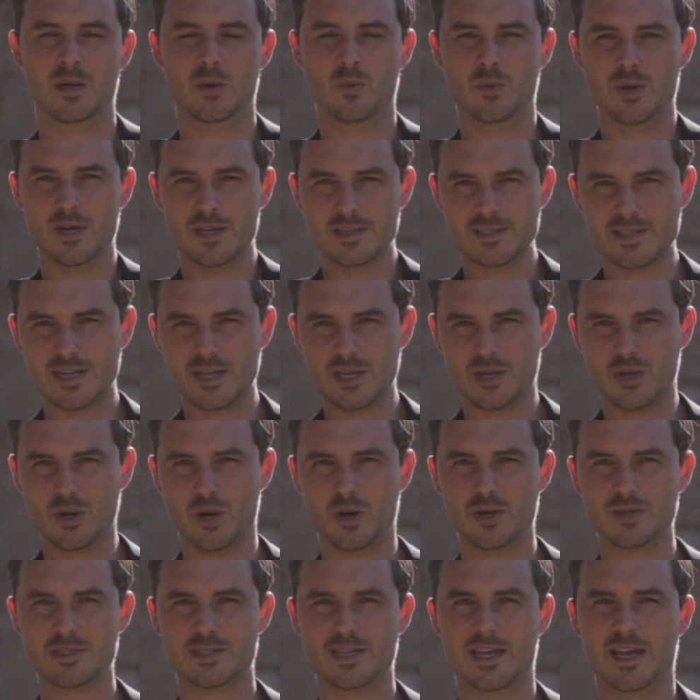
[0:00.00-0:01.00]
When I say
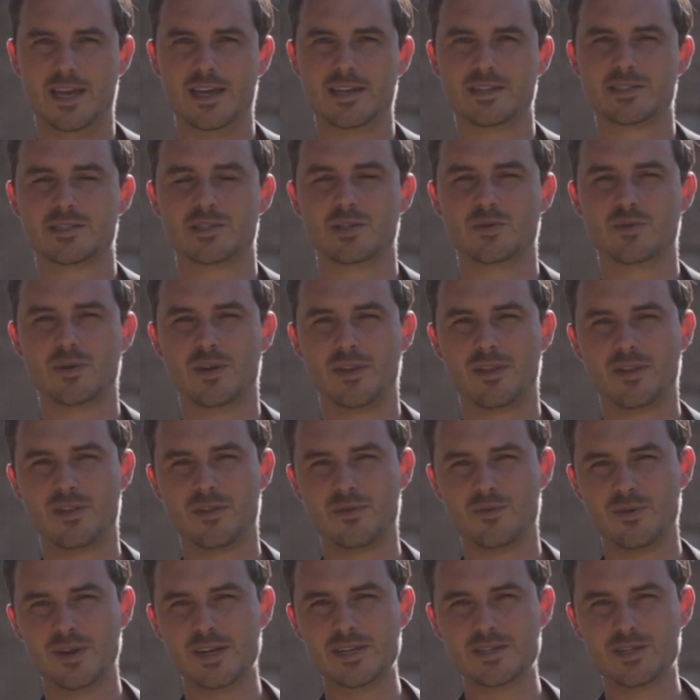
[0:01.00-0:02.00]
context, there are
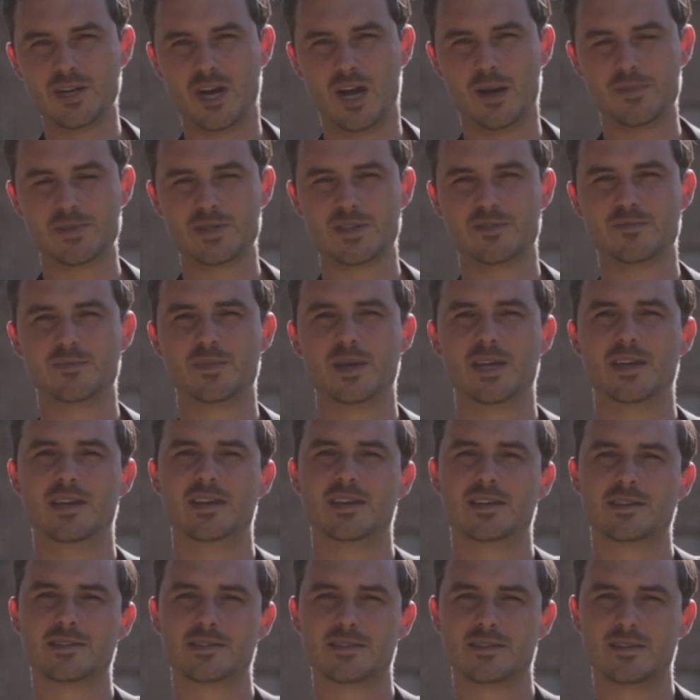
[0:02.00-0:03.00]
three types of
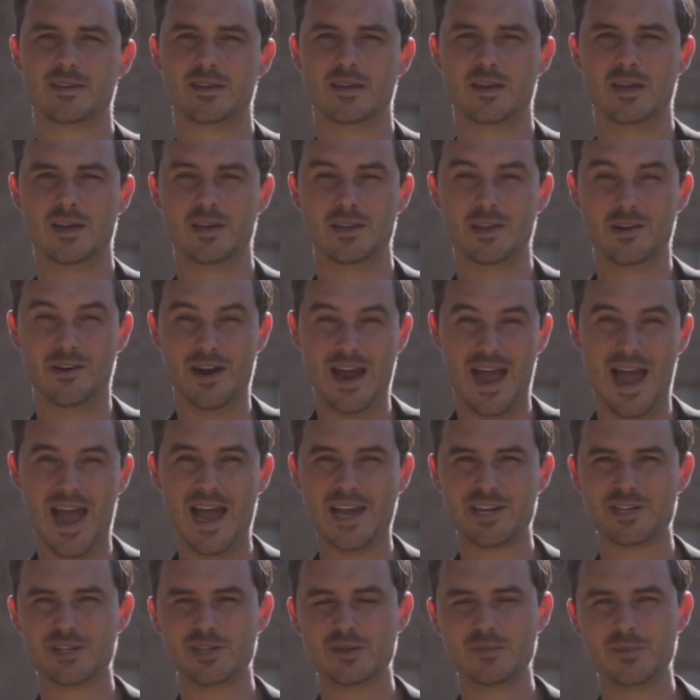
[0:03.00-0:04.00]
meetings. There are
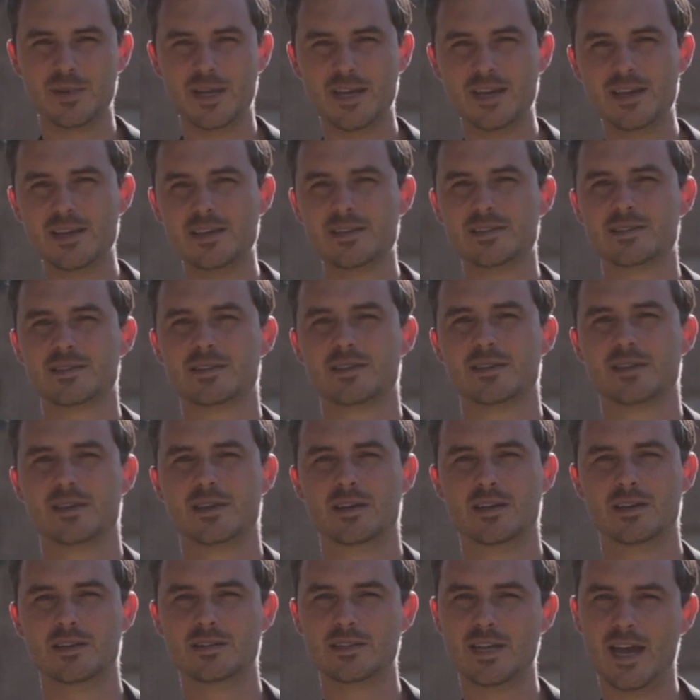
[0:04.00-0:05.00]
action meetings,
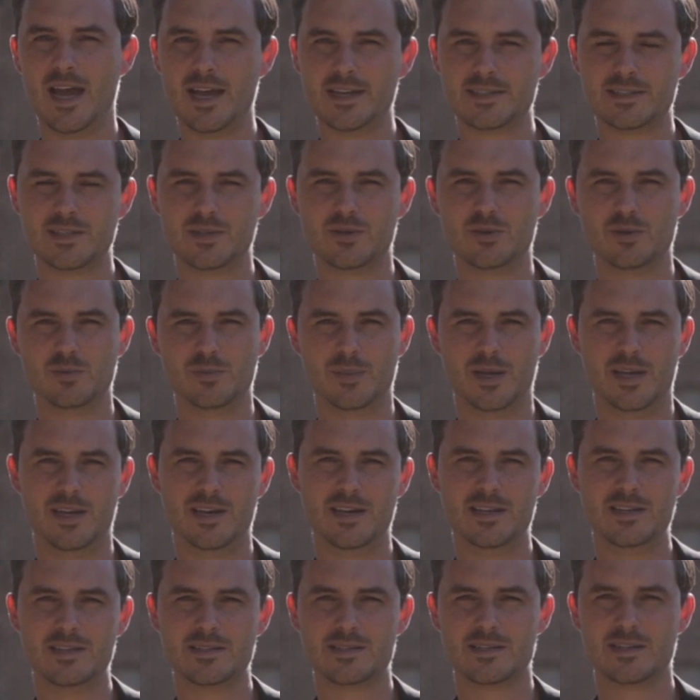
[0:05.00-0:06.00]
tactical
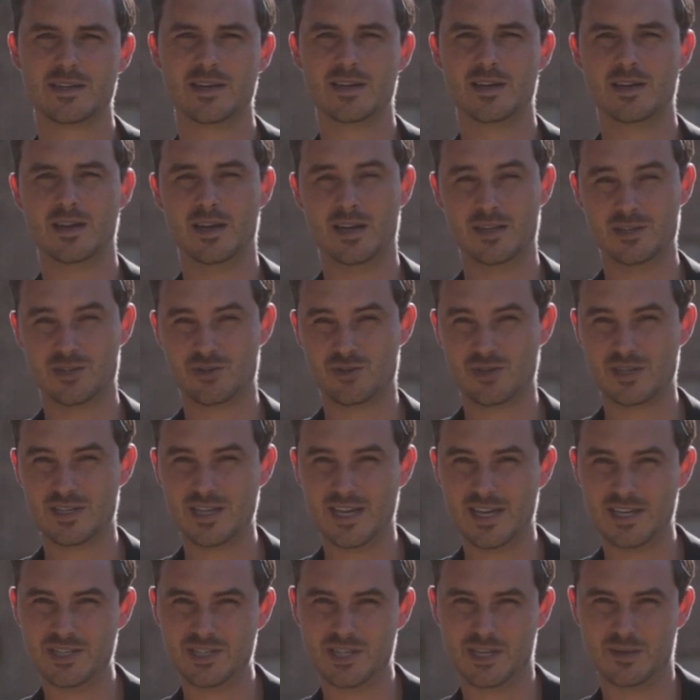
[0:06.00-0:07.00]
meetings, and
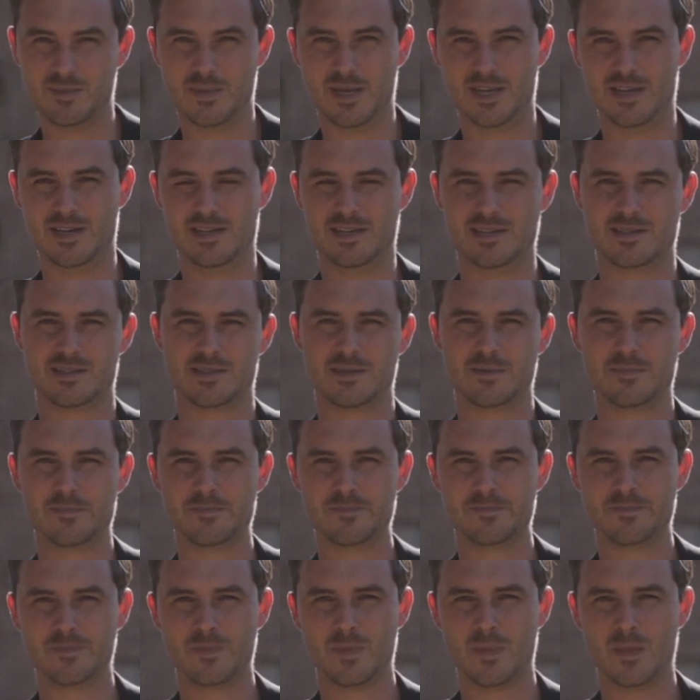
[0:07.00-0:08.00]
strategic meetings.
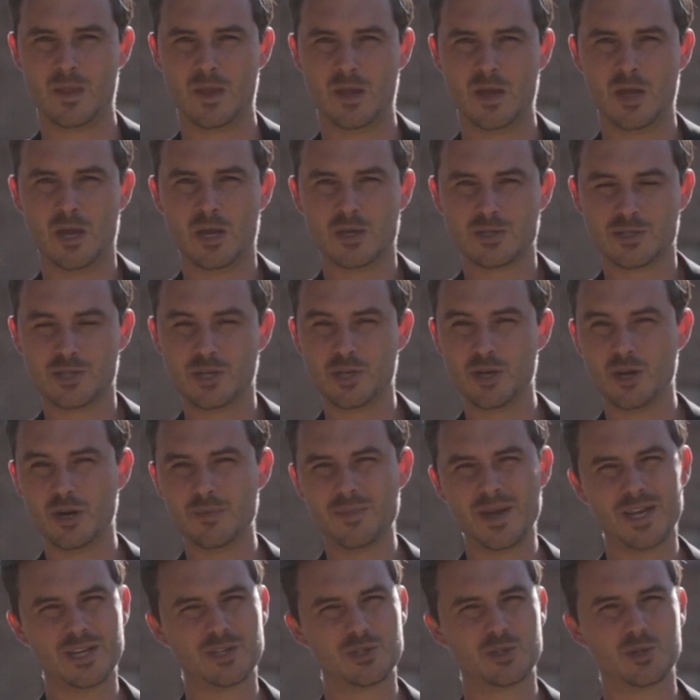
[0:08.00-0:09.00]
So you've got to
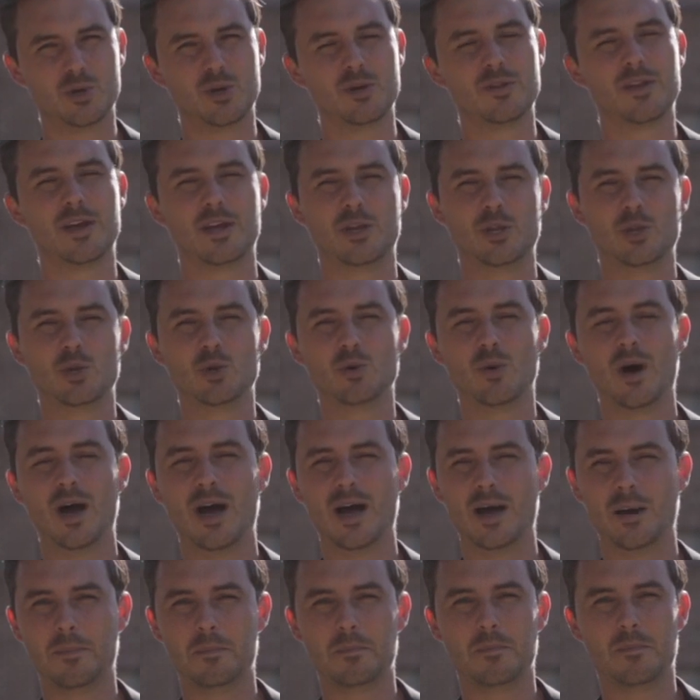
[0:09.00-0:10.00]
make sure that you
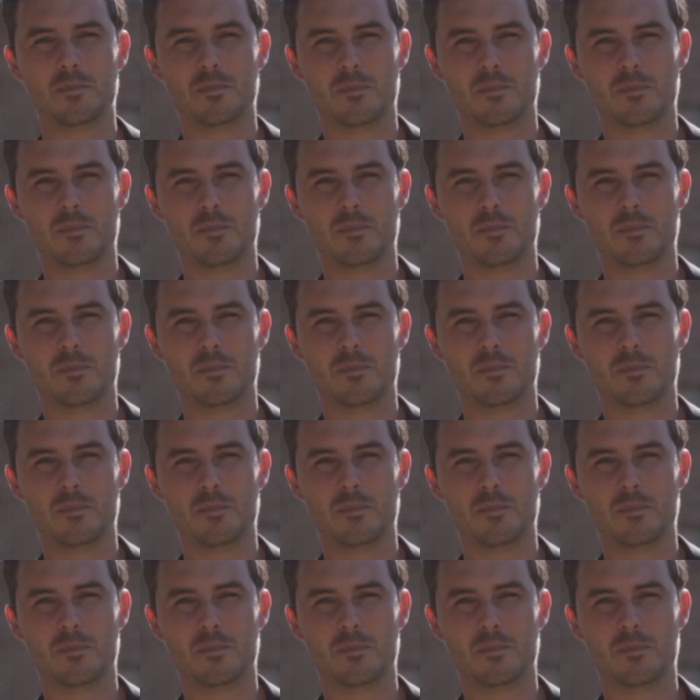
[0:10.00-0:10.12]
are